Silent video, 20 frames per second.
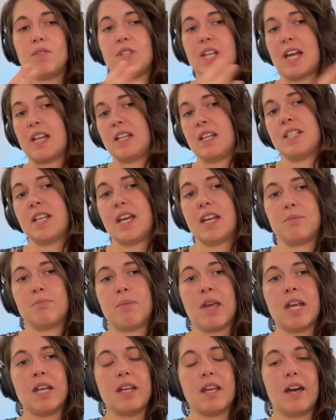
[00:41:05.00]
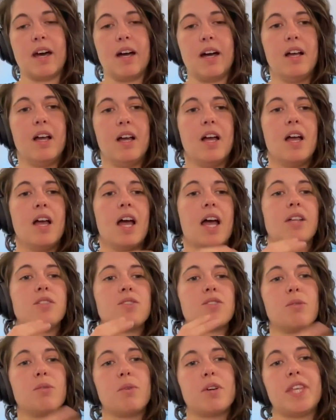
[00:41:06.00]
down in Tasmania. And
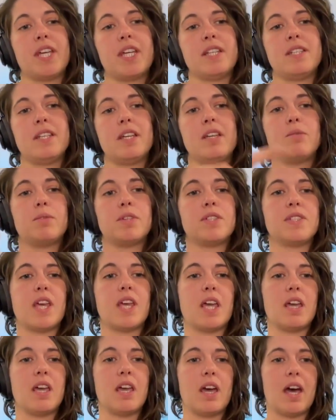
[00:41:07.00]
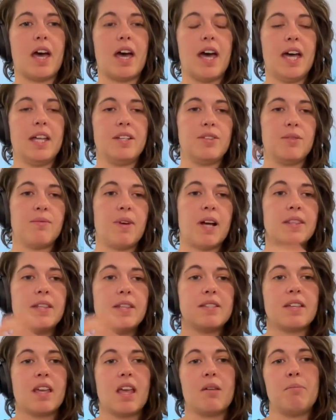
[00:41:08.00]
so what they did was they uh, had to run
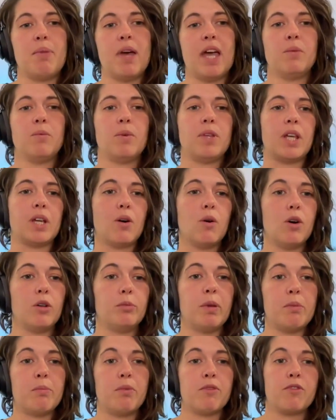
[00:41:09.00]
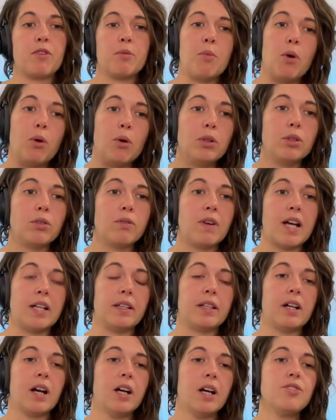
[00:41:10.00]
this campaign where they called people from all
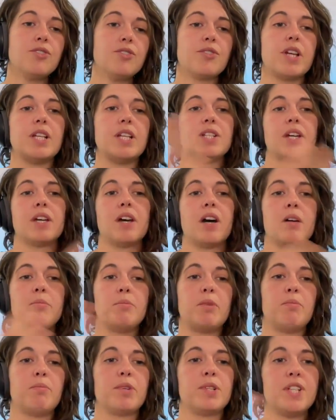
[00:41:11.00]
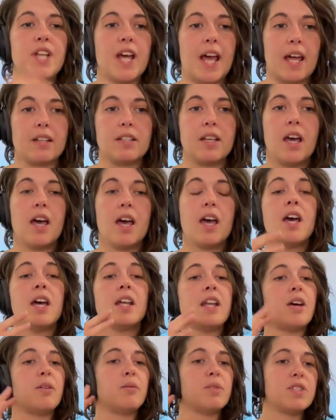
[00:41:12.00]
around the country to come and protect.
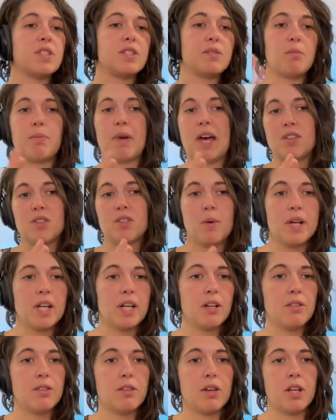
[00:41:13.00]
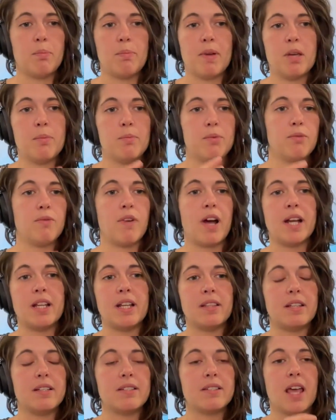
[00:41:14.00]
Now it was about 20 to 30 people
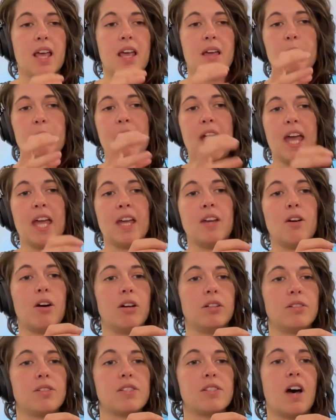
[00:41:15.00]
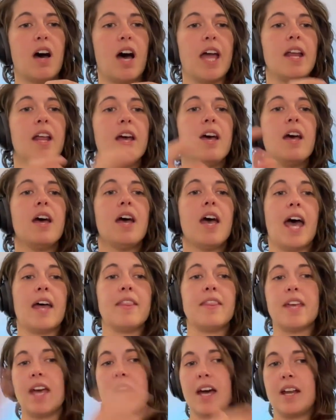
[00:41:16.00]
running this campaign on site.
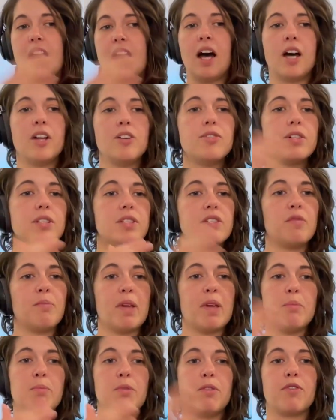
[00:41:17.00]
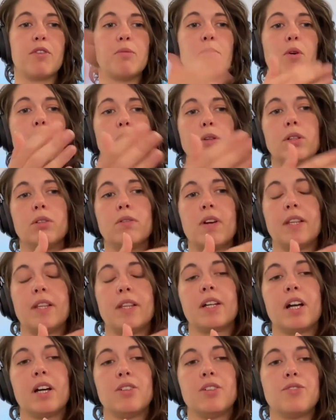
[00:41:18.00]
And they had hundreds of people from all around
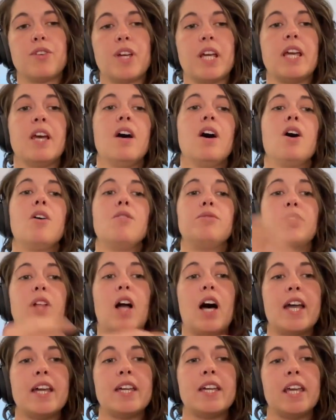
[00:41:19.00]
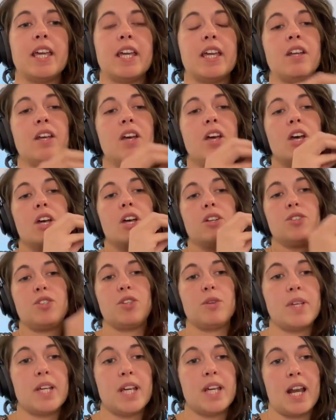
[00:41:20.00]
the country flying in,
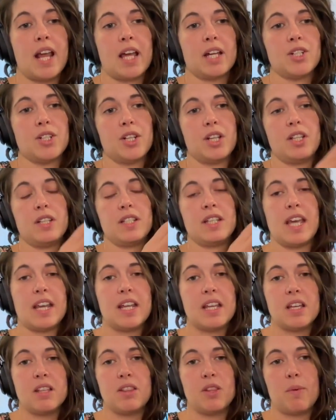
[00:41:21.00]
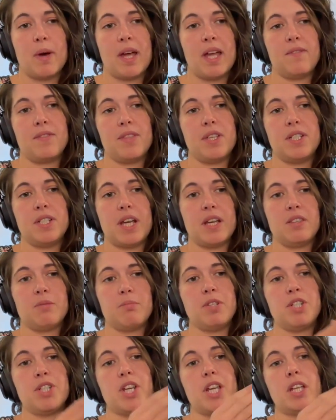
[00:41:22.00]
doing an action, getting in the way of the death
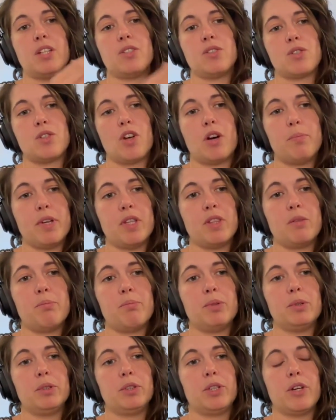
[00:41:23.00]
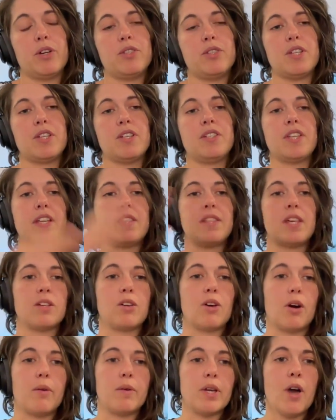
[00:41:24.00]
machines, stopping the bulldozers, and then
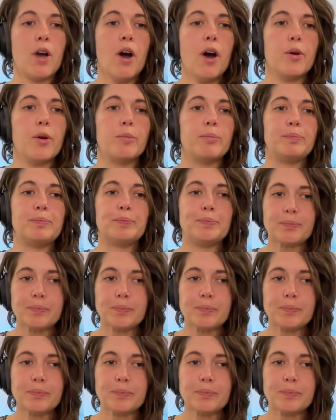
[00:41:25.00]
going home